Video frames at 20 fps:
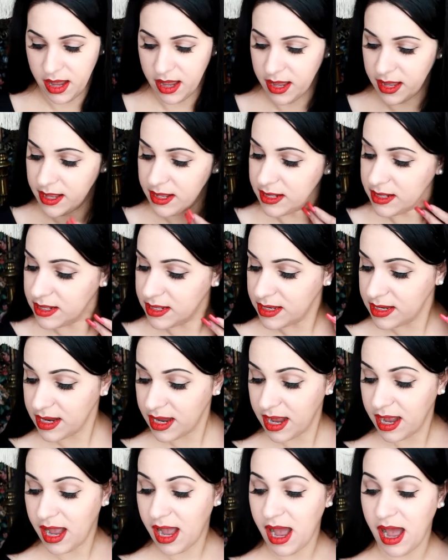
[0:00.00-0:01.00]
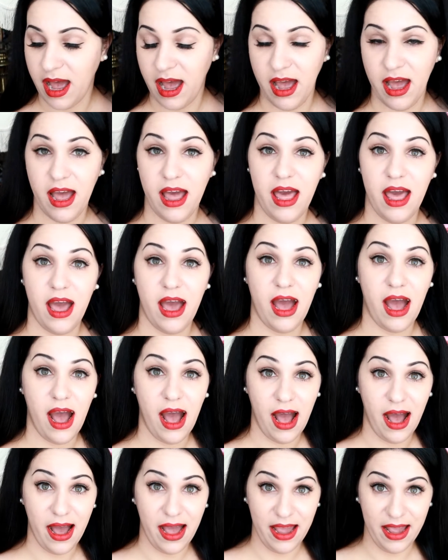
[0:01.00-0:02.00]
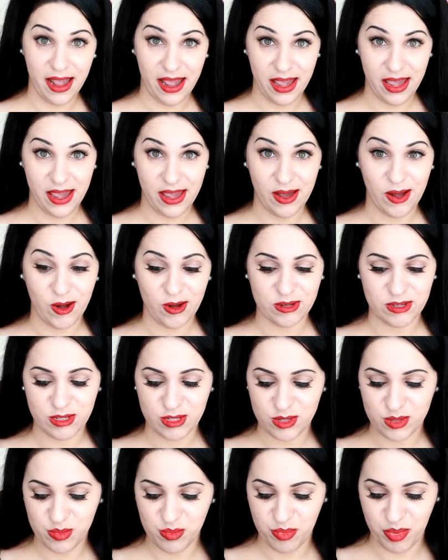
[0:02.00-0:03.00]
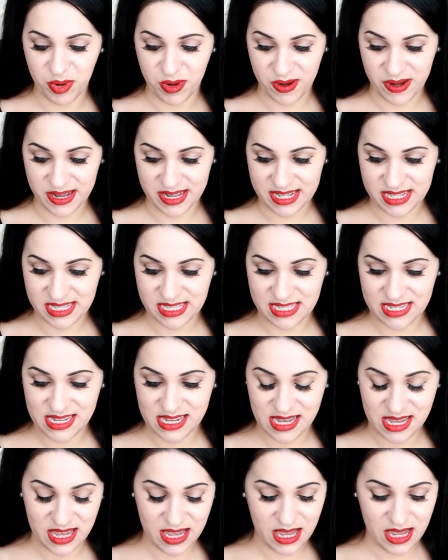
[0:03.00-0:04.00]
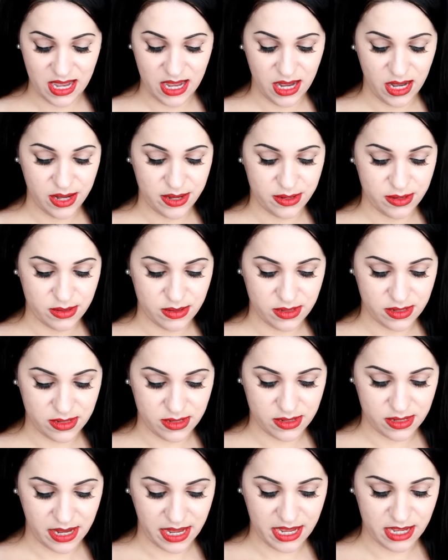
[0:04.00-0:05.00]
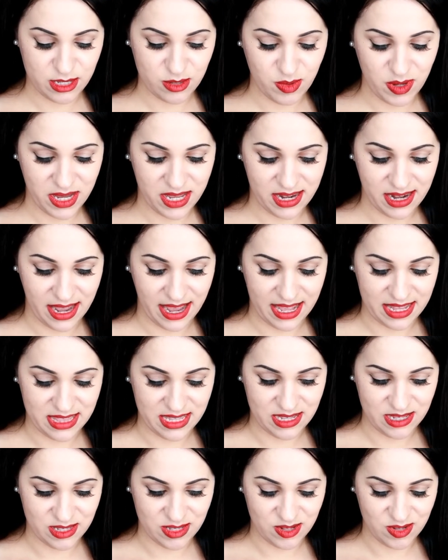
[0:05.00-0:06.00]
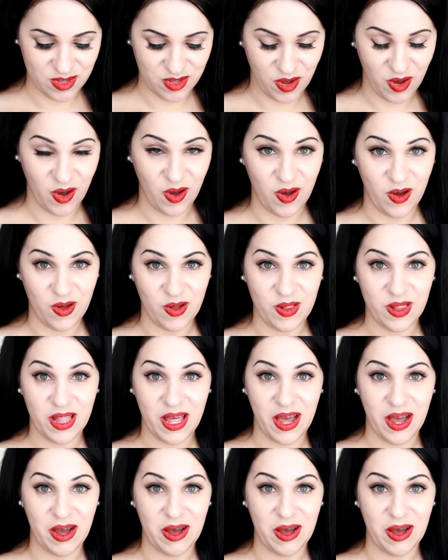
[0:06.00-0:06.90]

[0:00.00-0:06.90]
And I also bought, I guess we can add these to the haul.